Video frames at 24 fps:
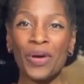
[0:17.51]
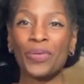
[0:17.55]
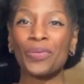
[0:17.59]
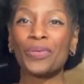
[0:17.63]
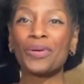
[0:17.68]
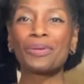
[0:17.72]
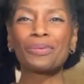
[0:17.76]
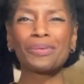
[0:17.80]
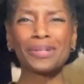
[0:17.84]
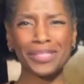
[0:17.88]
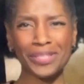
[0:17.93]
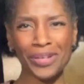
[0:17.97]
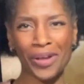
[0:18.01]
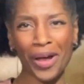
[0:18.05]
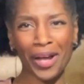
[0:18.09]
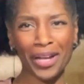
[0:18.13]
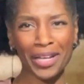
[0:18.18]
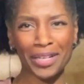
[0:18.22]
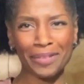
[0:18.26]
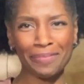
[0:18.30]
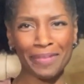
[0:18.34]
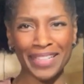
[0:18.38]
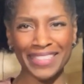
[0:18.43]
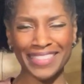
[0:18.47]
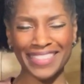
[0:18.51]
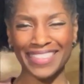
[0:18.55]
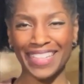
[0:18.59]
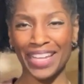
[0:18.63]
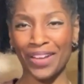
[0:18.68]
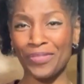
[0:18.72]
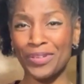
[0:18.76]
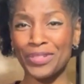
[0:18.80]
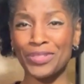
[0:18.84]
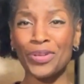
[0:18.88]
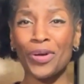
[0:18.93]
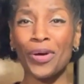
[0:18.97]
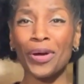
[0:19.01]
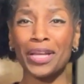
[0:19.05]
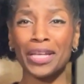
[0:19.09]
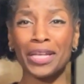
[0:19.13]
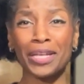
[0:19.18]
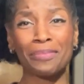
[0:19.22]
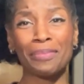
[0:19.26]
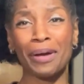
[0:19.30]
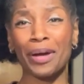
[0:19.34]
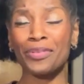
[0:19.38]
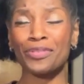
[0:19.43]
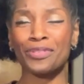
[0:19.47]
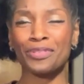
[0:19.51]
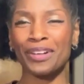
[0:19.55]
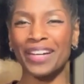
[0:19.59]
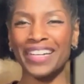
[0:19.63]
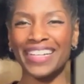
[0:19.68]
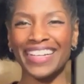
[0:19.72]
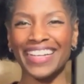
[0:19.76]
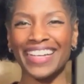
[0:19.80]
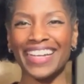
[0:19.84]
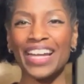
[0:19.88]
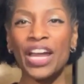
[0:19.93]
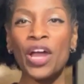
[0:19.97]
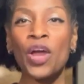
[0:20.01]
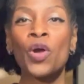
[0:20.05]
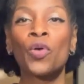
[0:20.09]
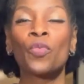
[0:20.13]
What are we talking about today? We're talking about running.